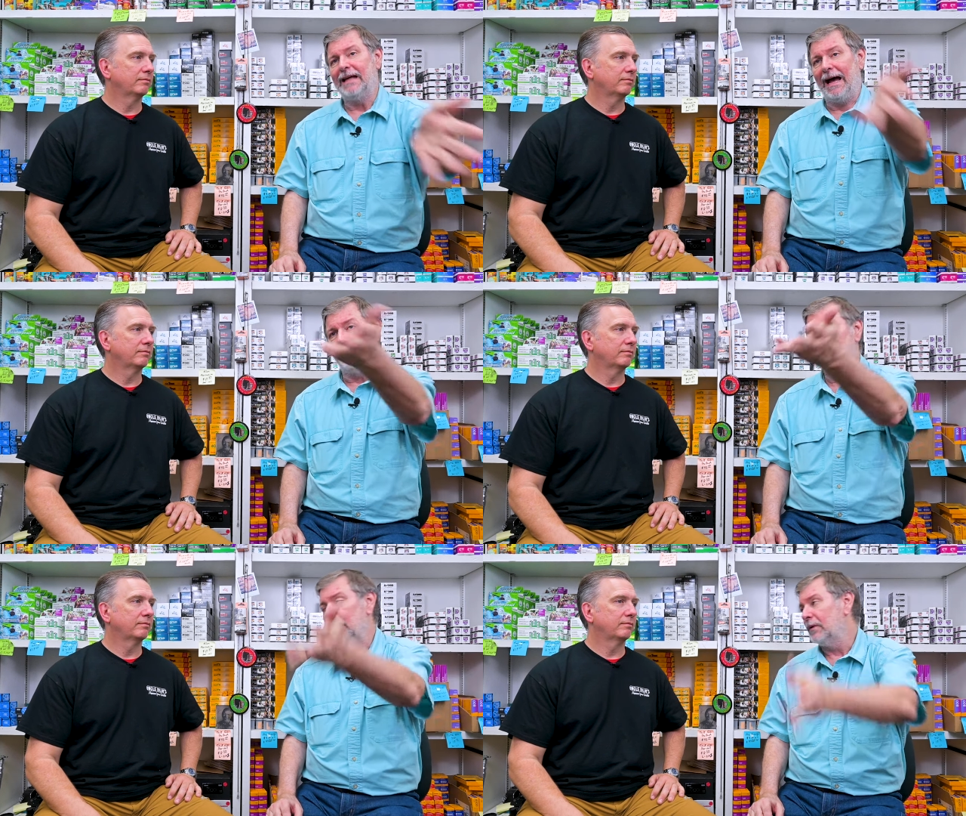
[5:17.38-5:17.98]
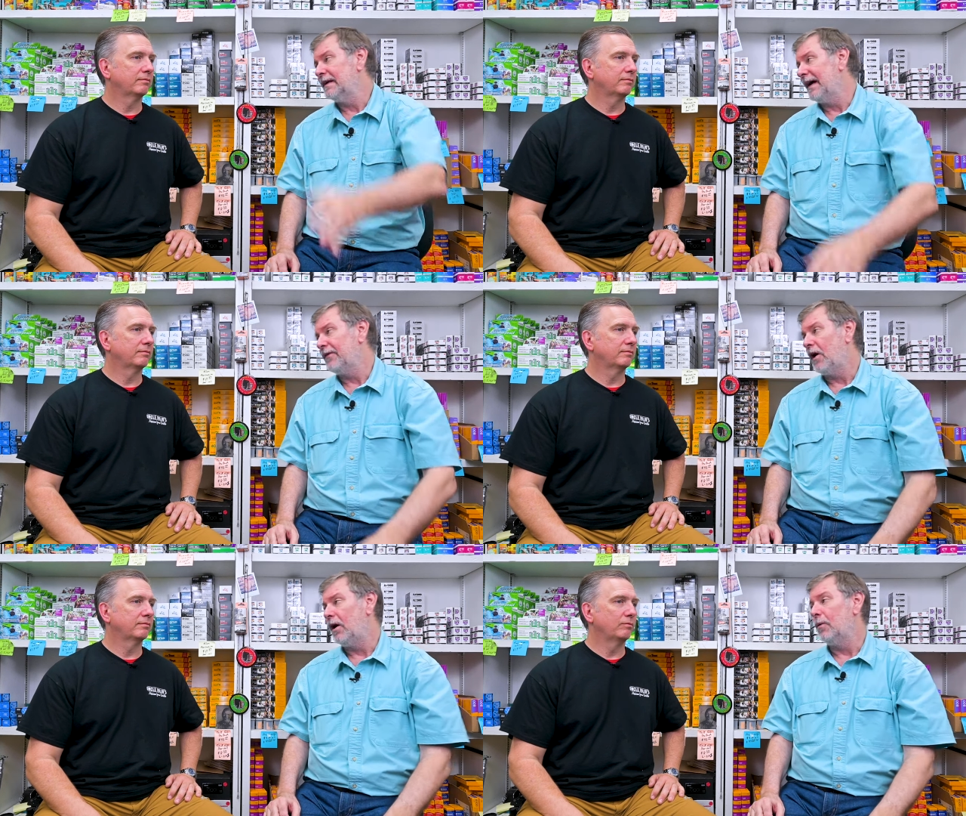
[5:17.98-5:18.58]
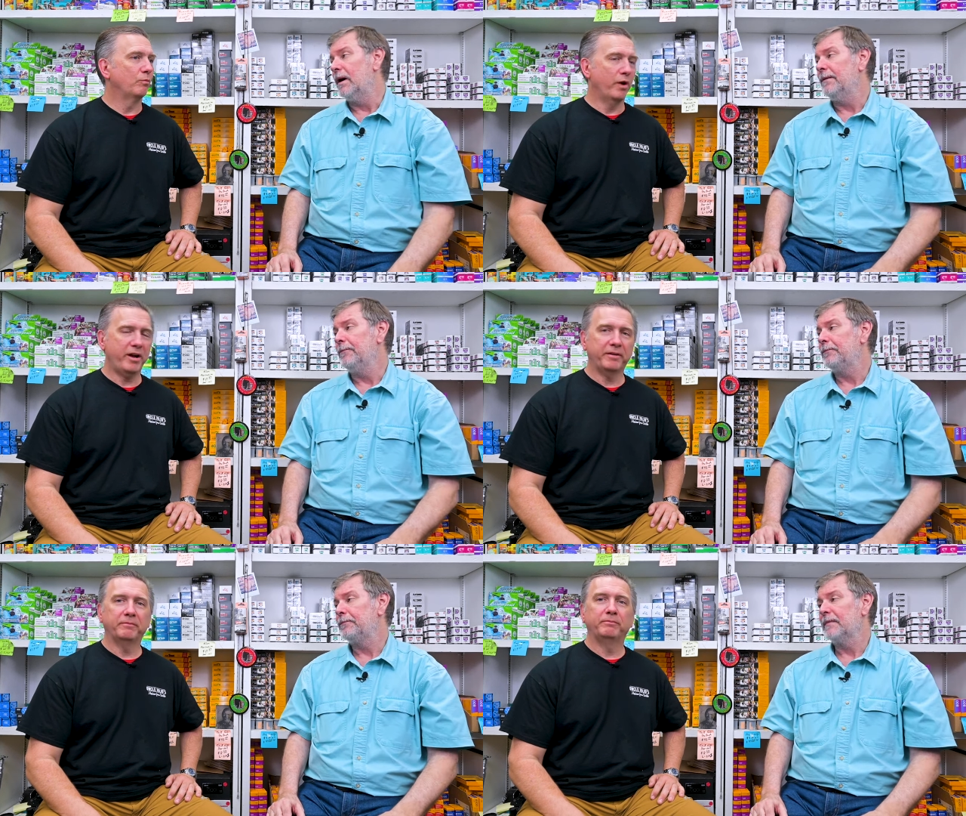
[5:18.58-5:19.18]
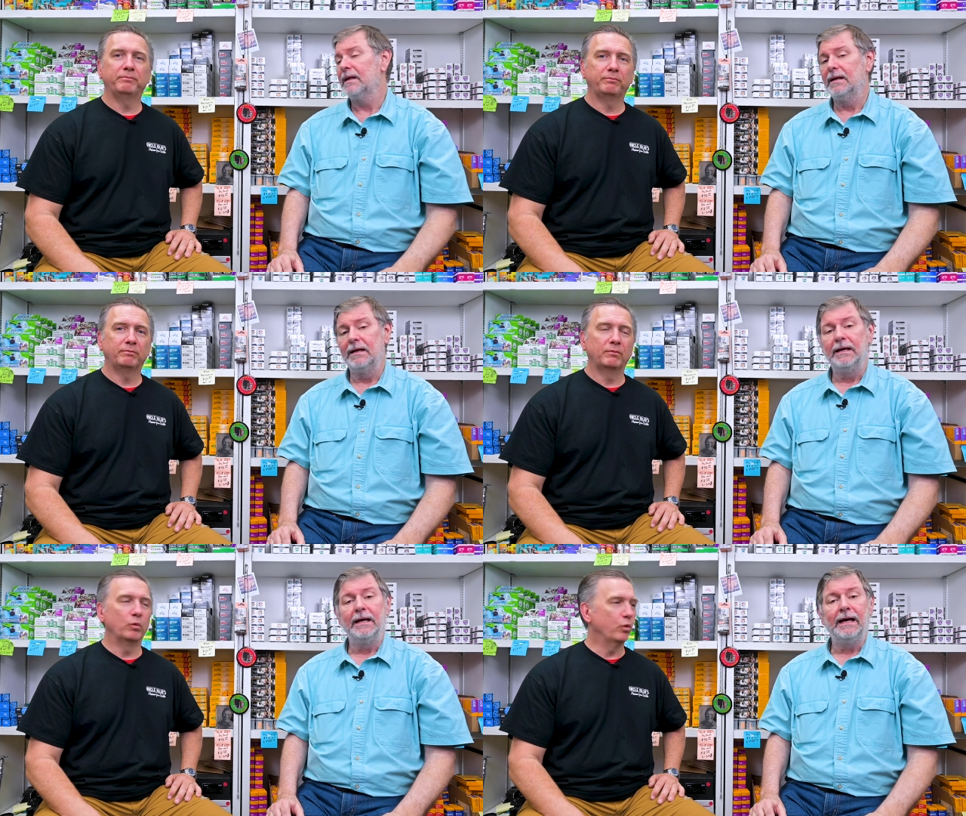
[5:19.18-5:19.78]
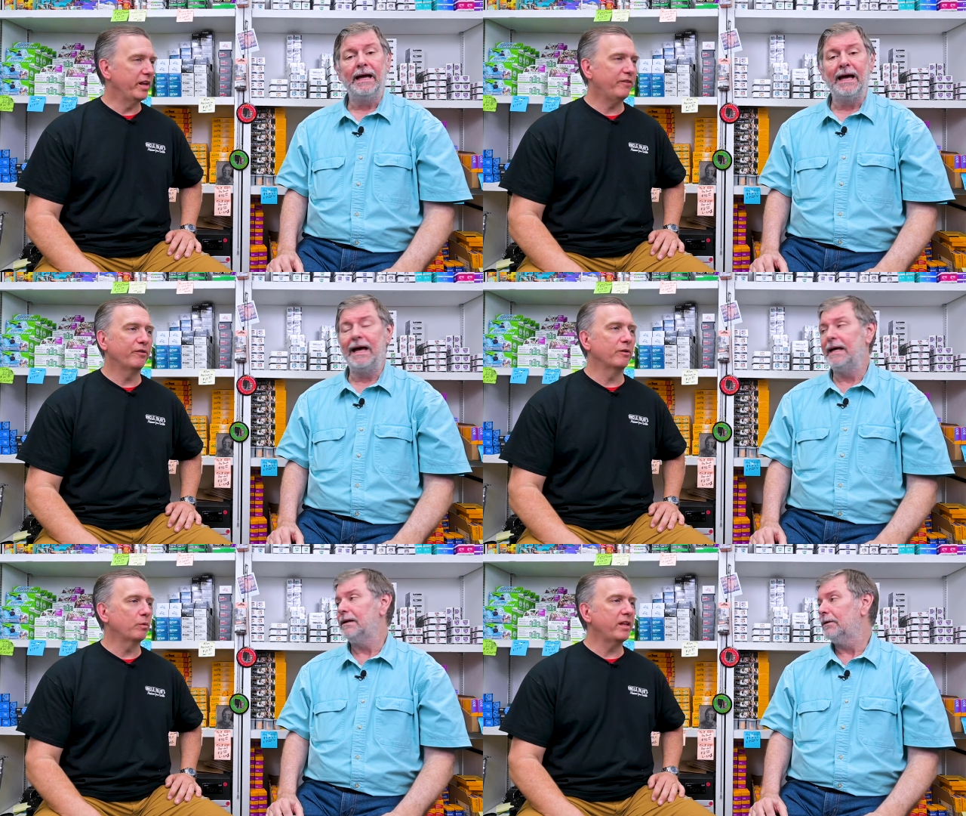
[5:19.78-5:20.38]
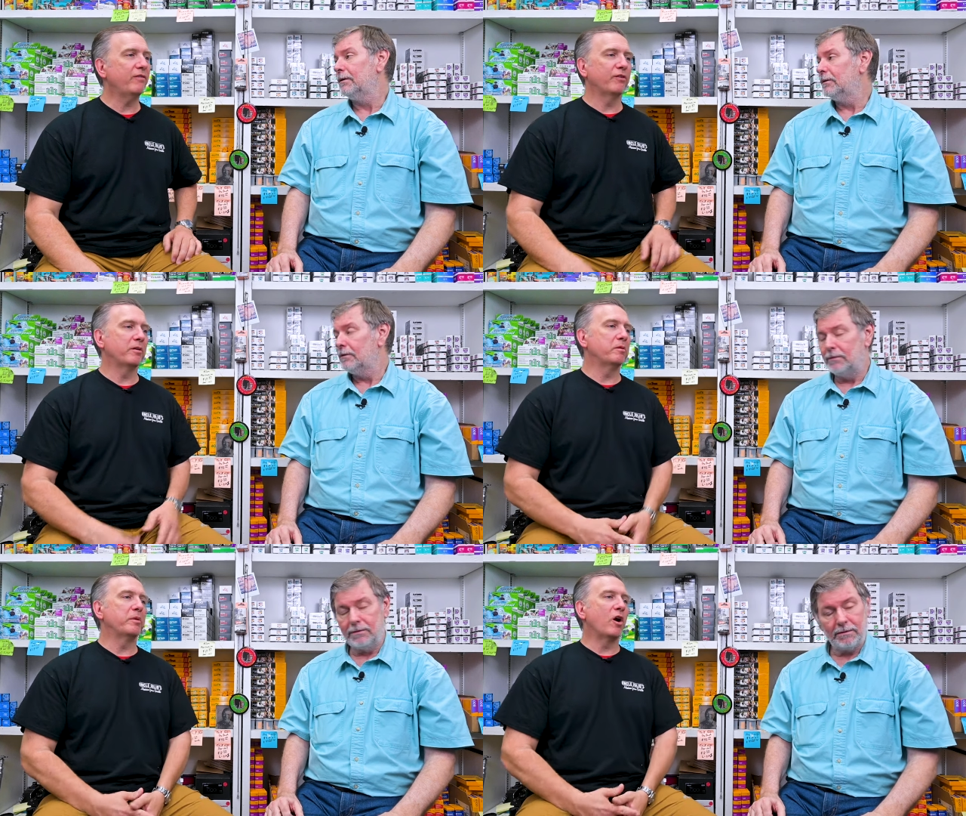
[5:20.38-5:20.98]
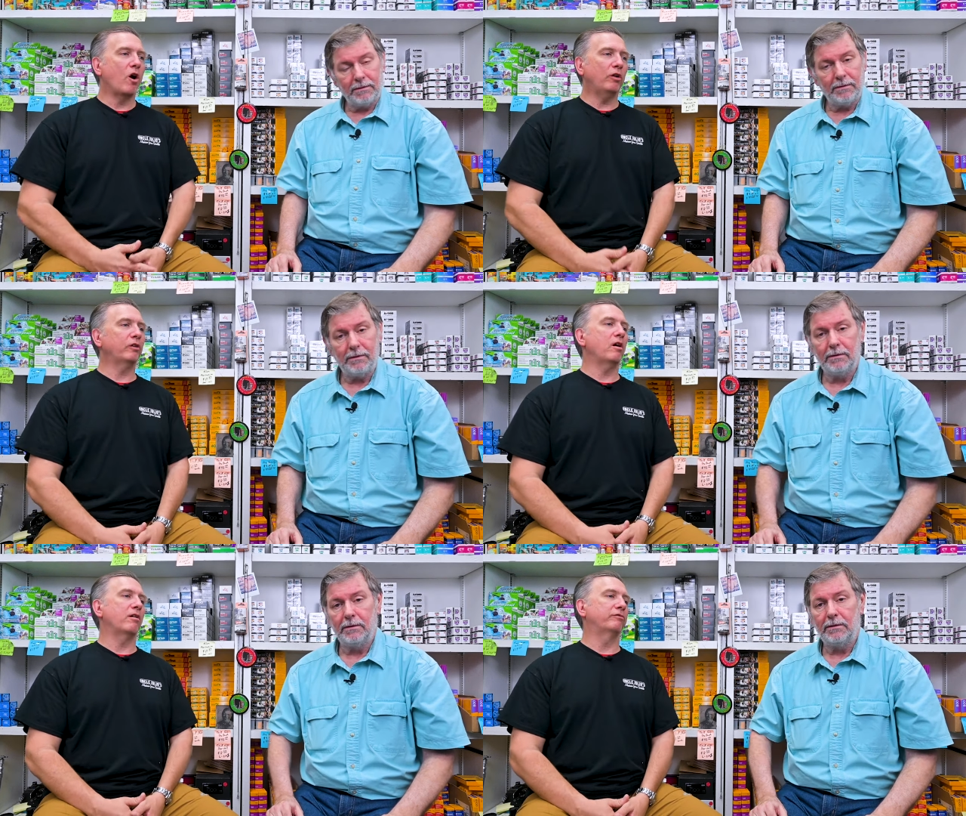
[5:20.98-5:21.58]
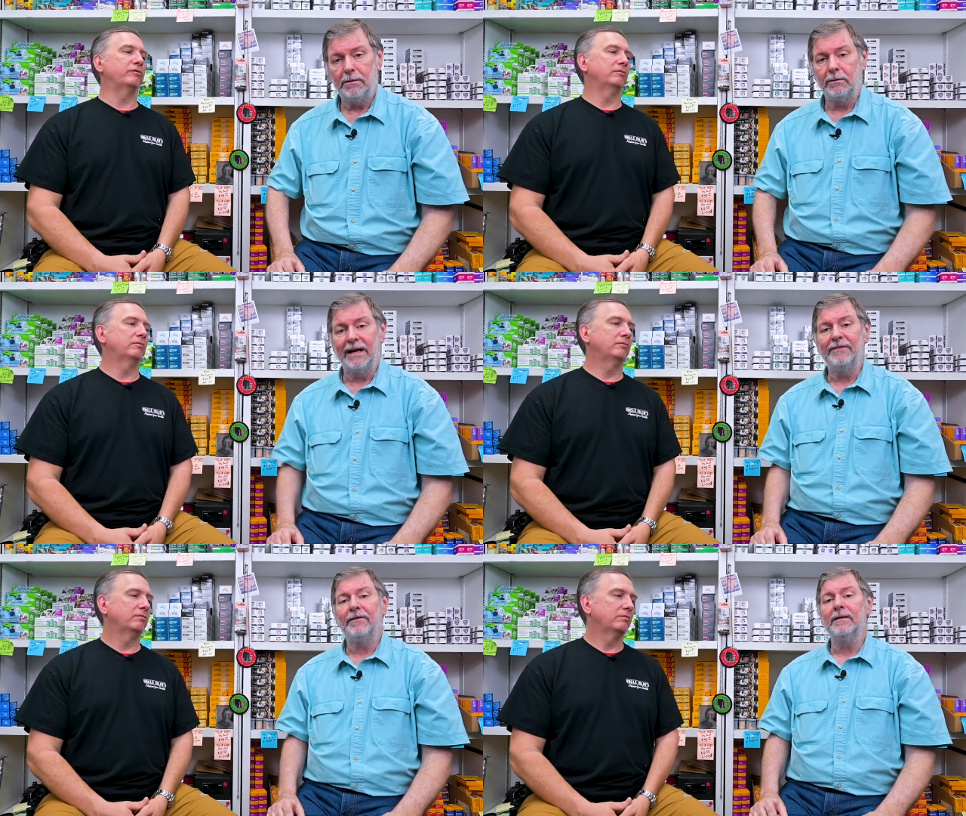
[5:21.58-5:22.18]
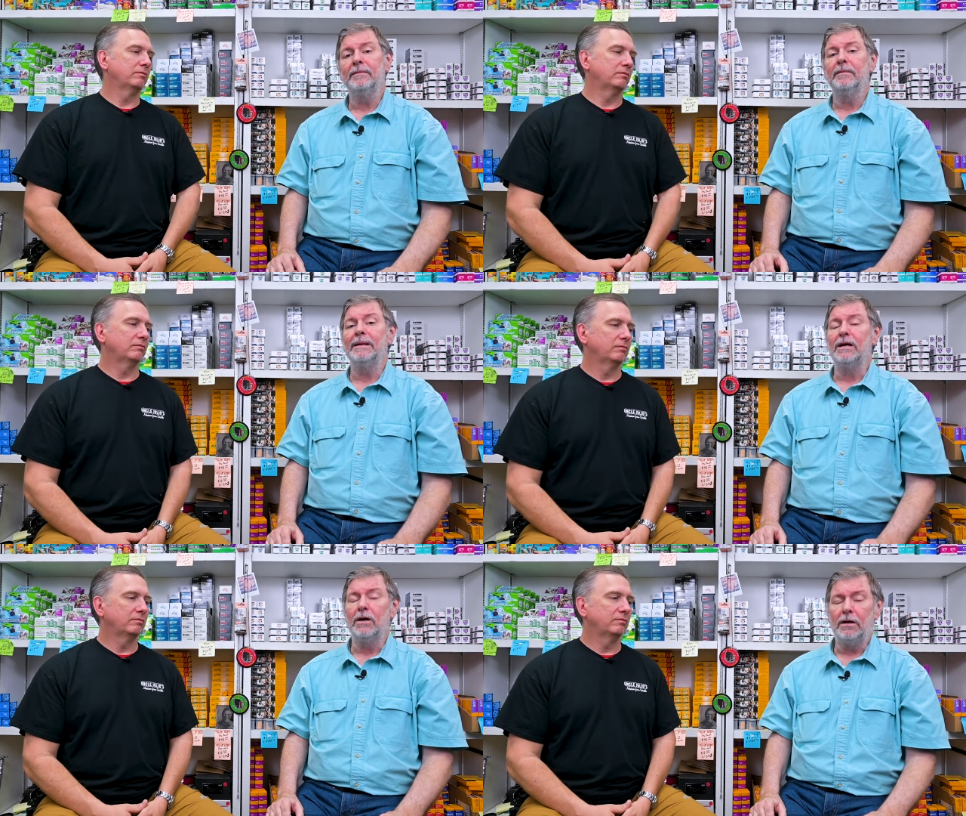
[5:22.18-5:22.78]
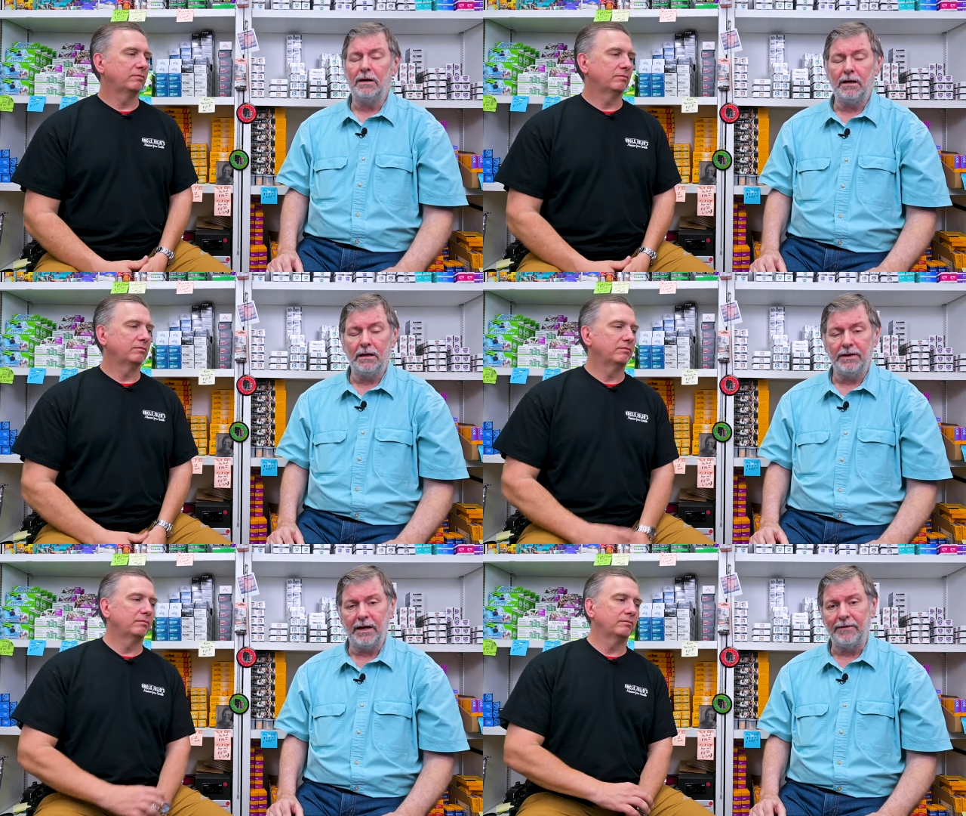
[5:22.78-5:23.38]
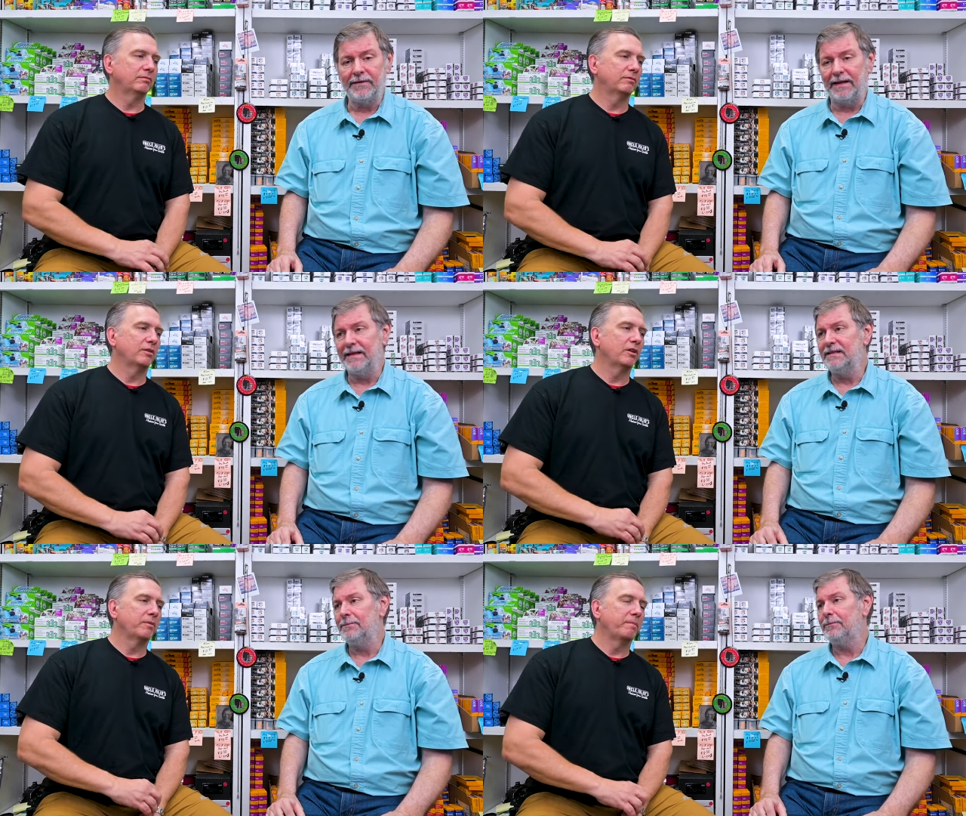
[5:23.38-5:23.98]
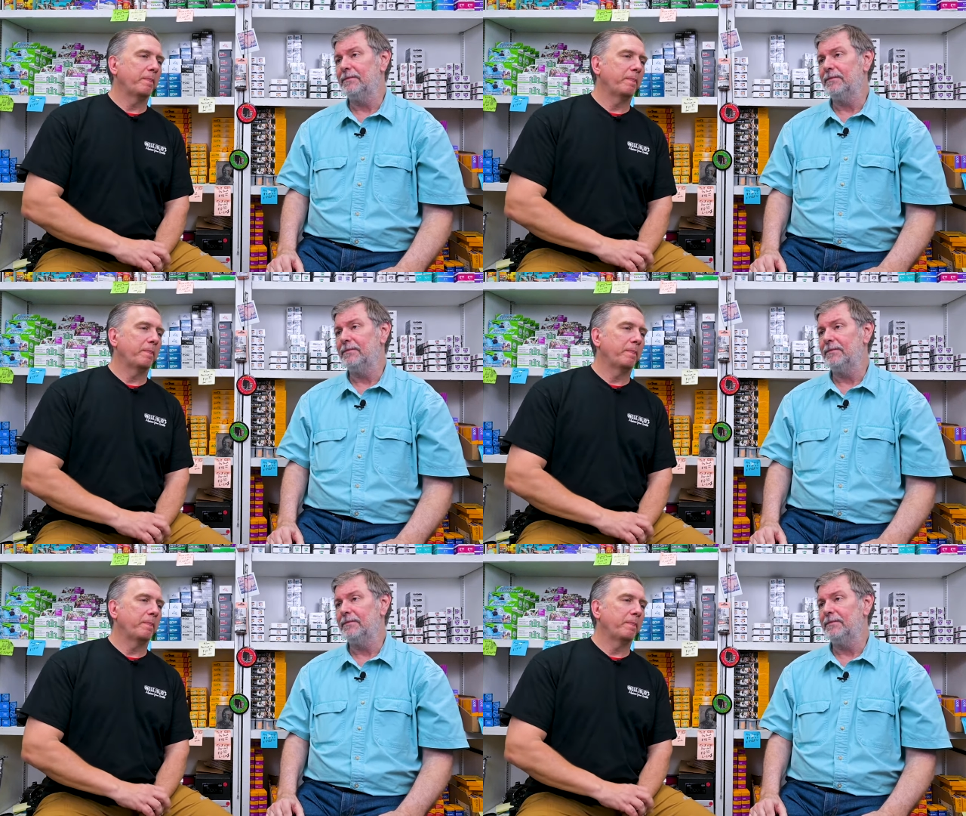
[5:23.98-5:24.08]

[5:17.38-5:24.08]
Speaker 1: out the door and down the hallway.
Speaker 2: Right. Ready and for ready for them to be hauled off.
Speaker 1: Ready for them to be hauled off. Now these